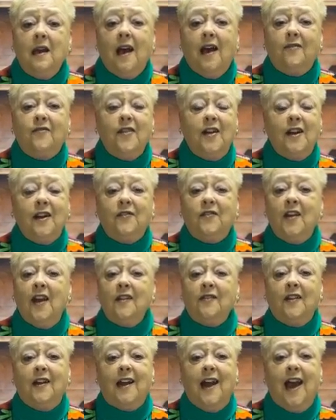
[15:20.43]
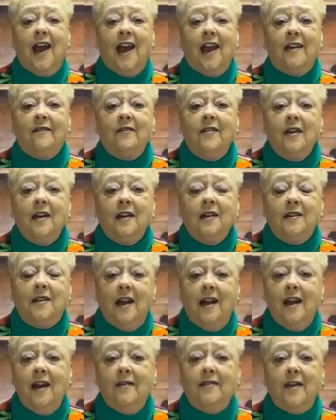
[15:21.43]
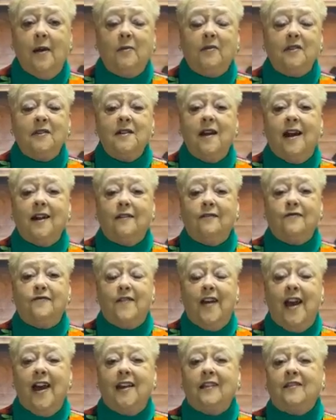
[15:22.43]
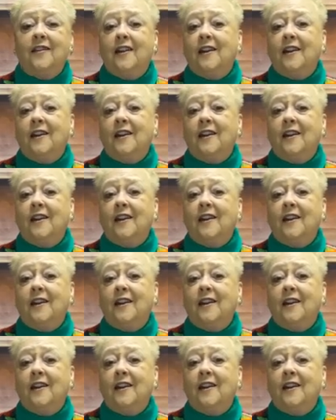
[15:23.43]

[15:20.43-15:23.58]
of anything that I have done that was not of faith,